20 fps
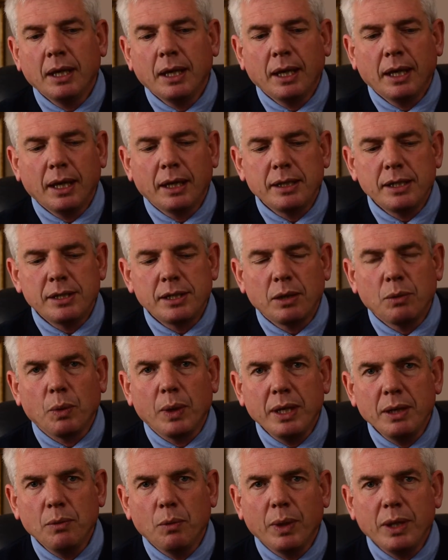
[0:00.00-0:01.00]
And he said,
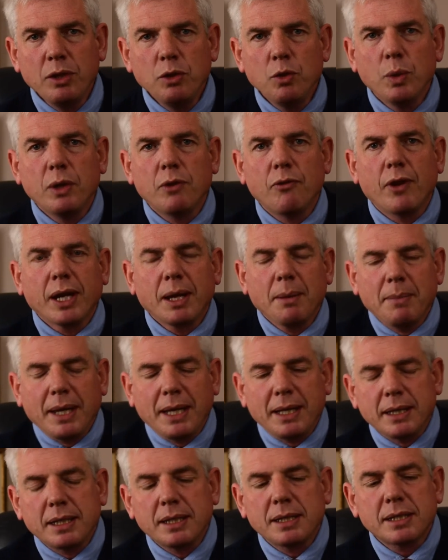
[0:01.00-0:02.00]
when you would
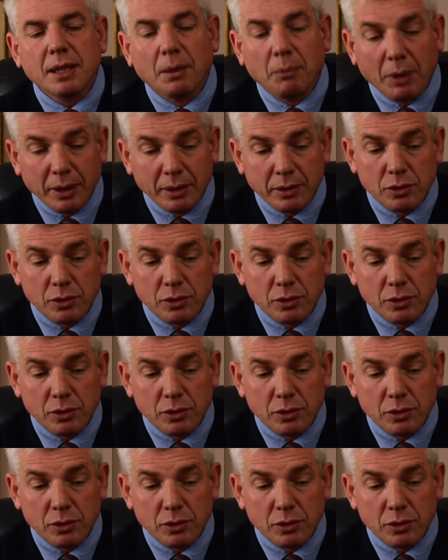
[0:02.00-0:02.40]
recommend someone